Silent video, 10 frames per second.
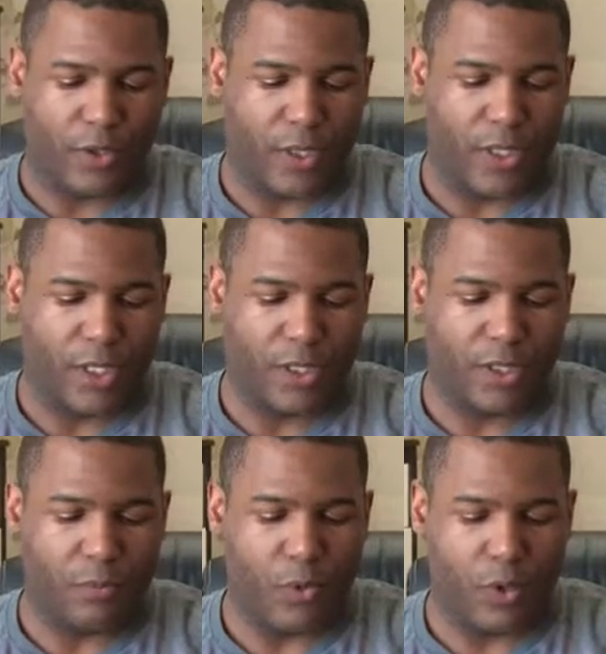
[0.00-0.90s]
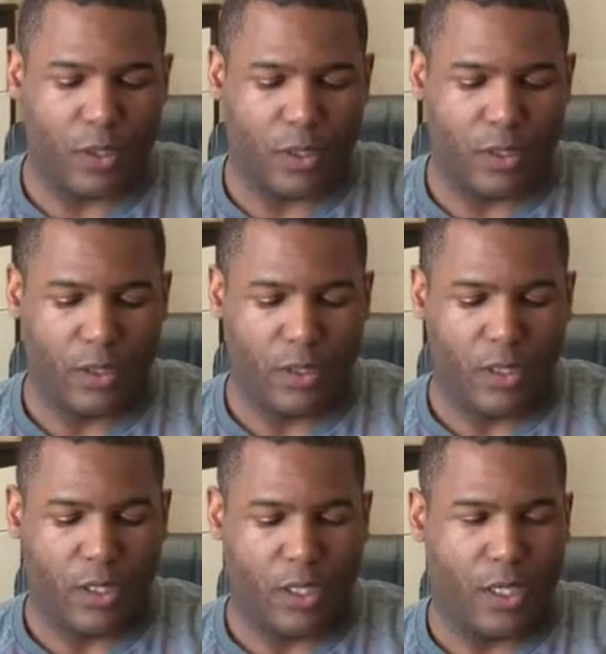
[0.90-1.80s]
so I needed some more
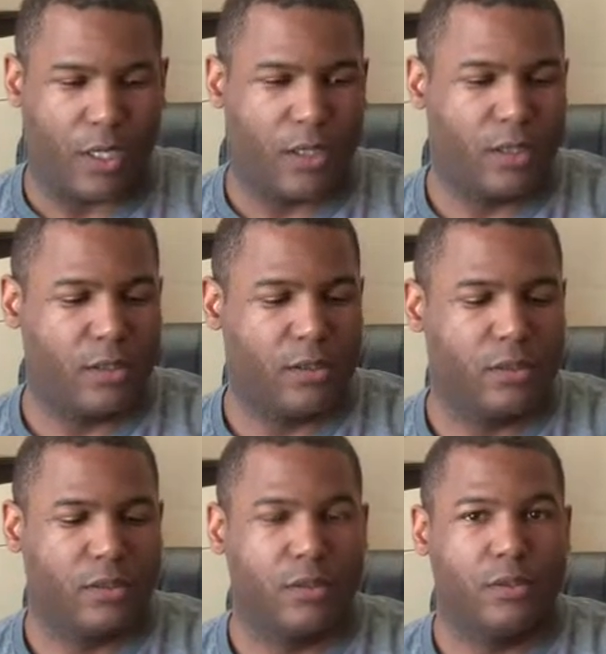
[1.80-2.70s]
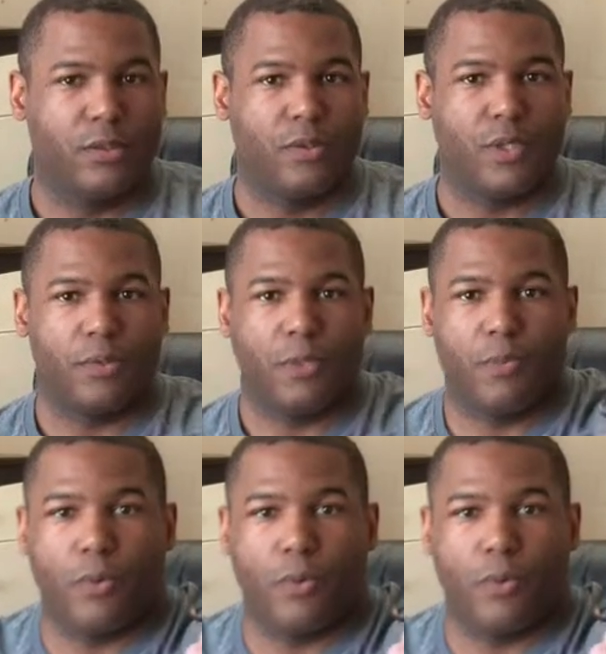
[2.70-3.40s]
uh, USB